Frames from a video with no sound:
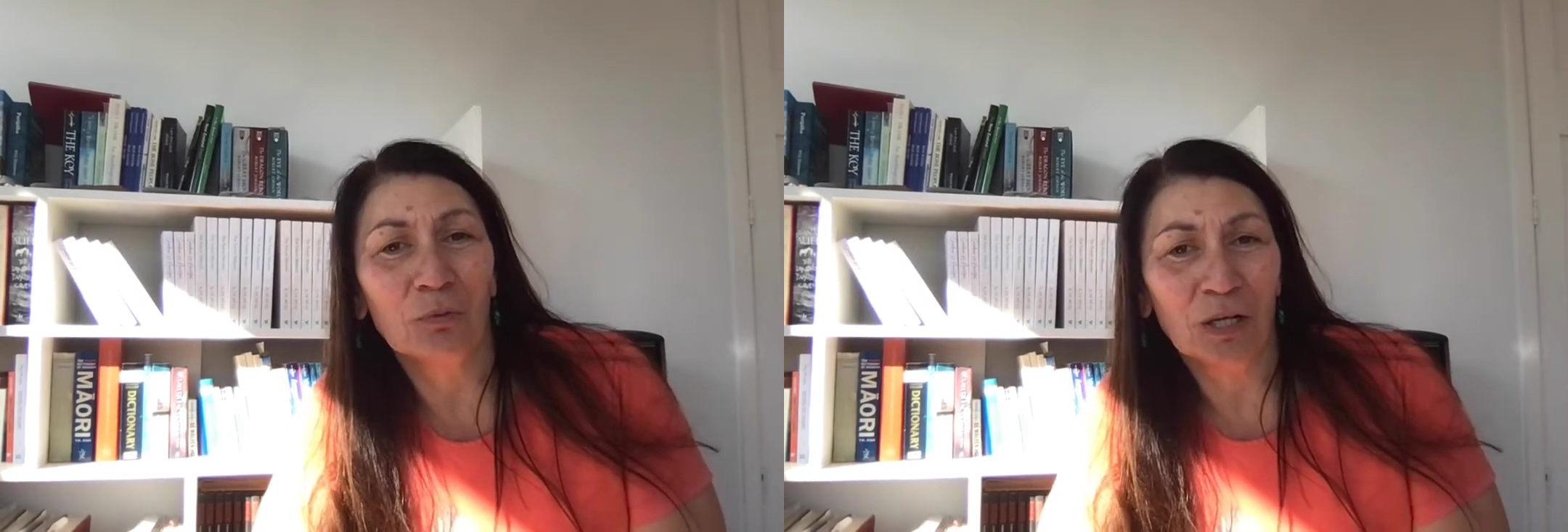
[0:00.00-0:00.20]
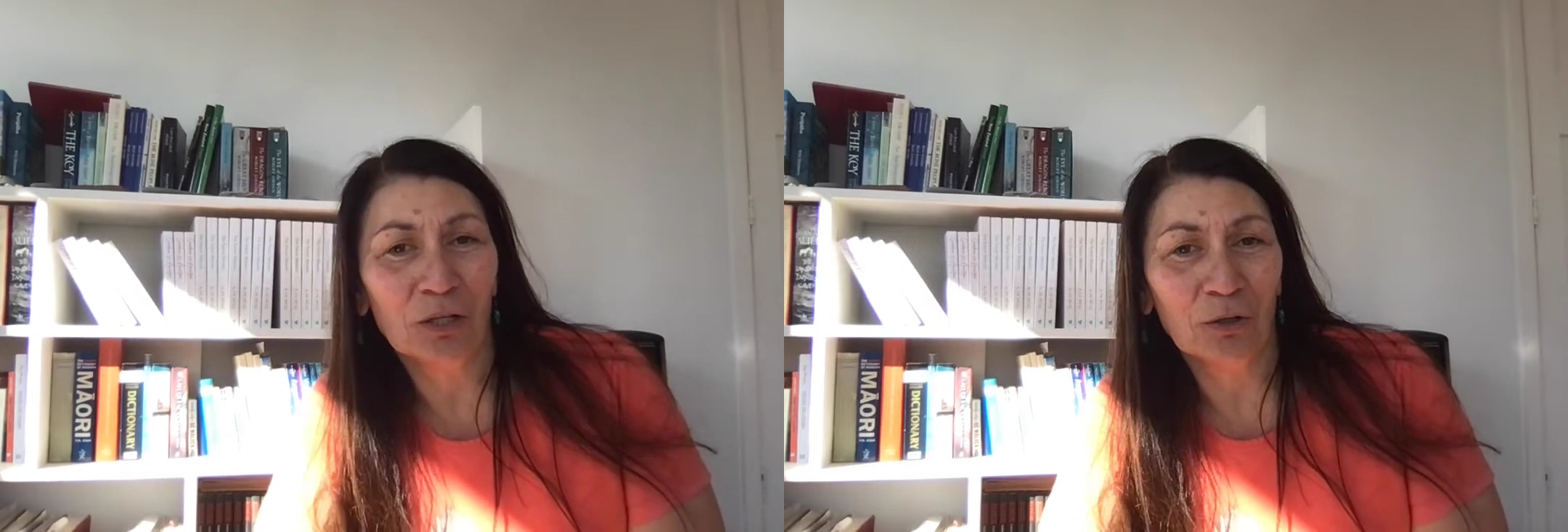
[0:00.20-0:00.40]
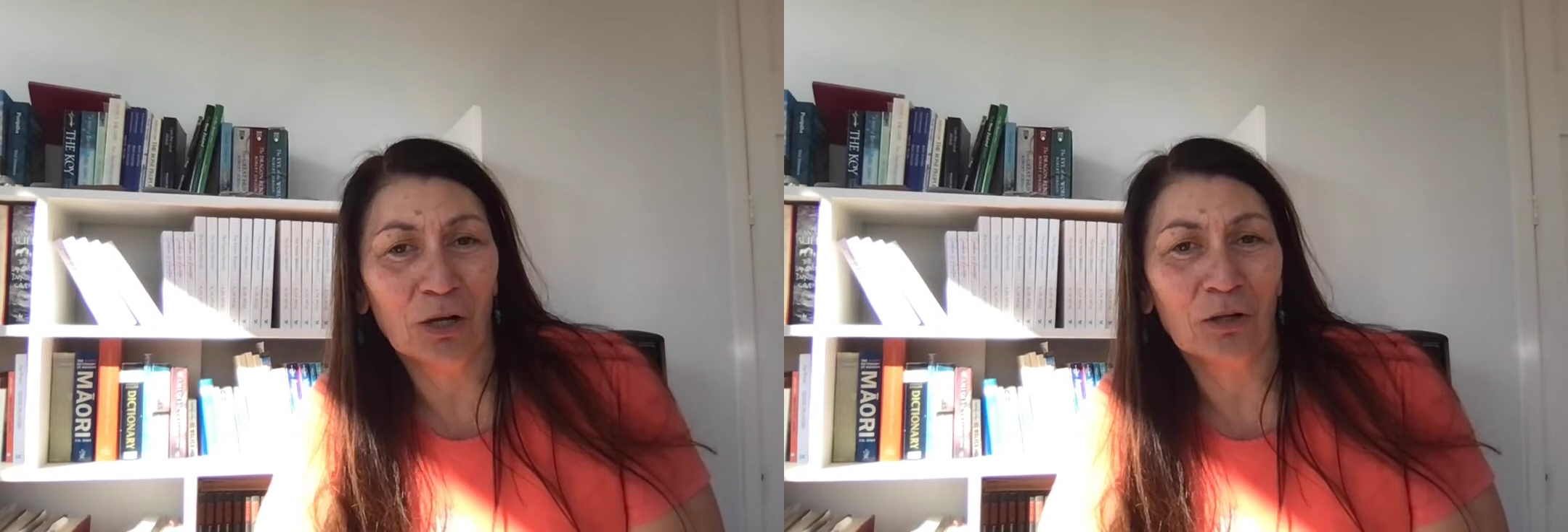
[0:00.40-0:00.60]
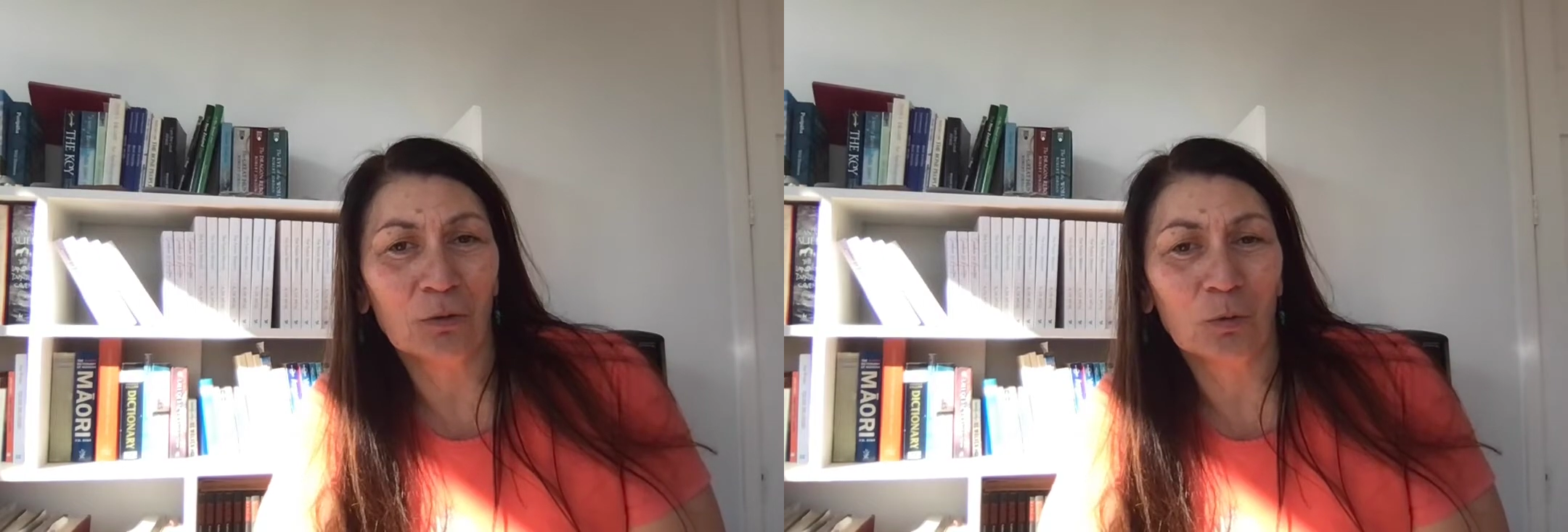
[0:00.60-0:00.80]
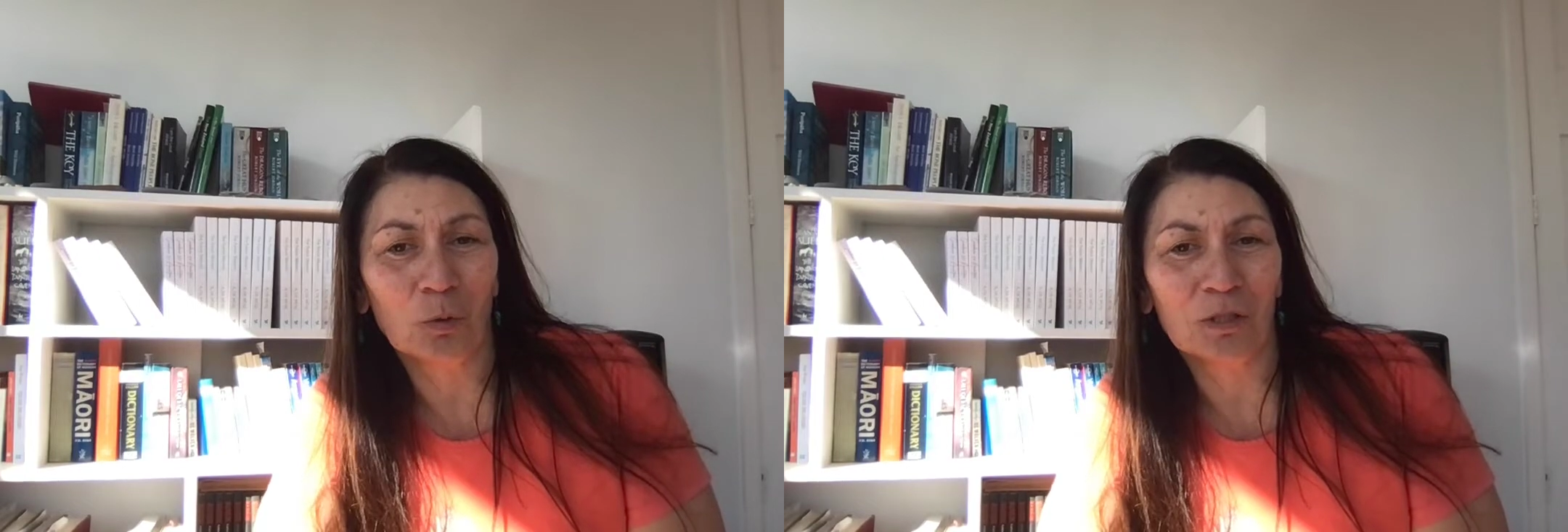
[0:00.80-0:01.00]
where your
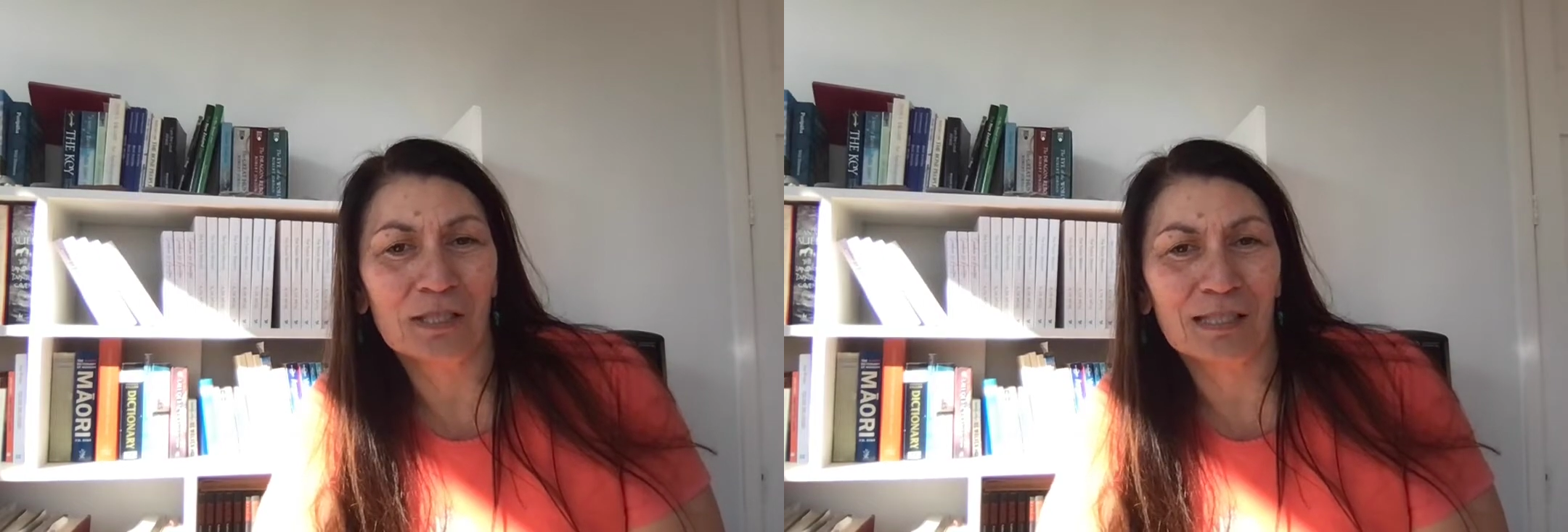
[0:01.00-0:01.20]
local authors